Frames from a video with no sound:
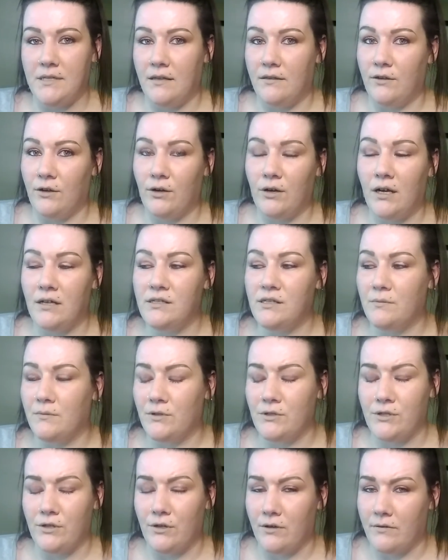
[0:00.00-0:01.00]
and their
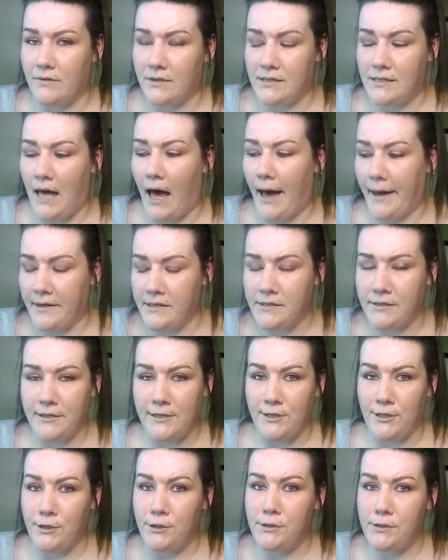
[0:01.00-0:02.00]
customer service
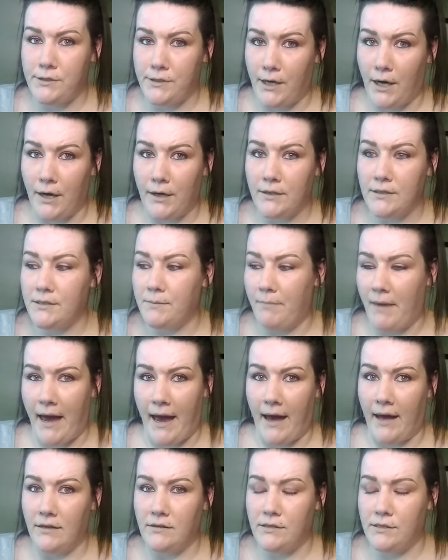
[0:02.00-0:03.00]
honestly just sucks
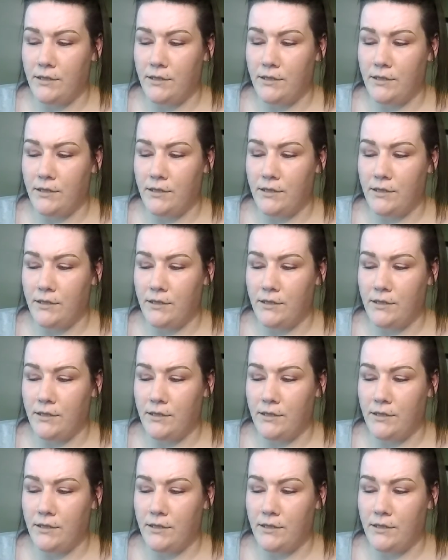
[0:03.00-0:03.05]
bad.